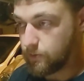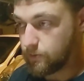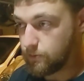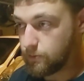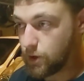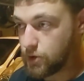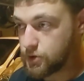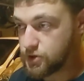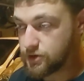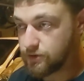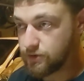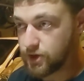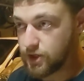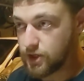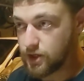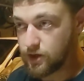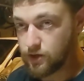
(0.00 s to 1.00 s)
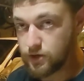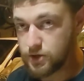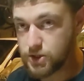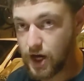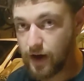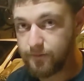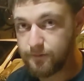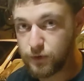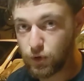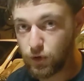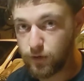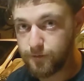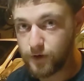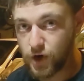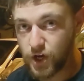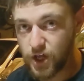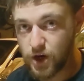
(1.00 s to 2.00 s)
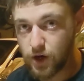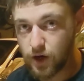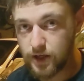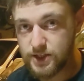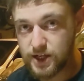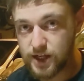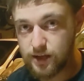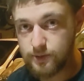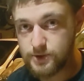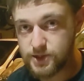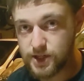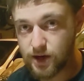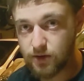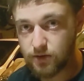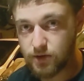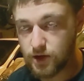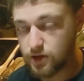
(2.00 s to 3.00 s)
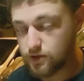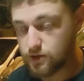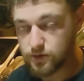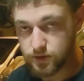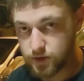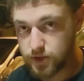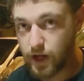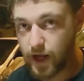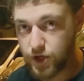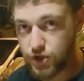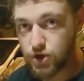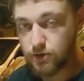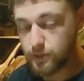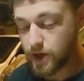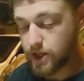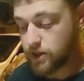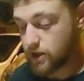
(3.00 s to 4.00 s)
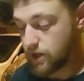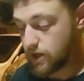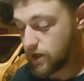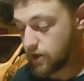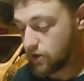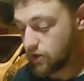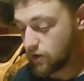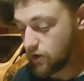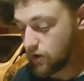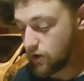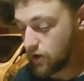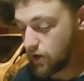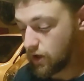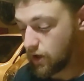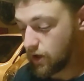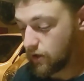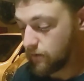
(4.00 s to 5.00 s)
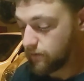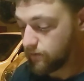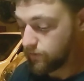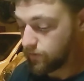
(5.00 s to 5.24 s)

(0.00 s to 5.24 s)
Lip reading: Most of the top fuel funny car teams that run nitromethane or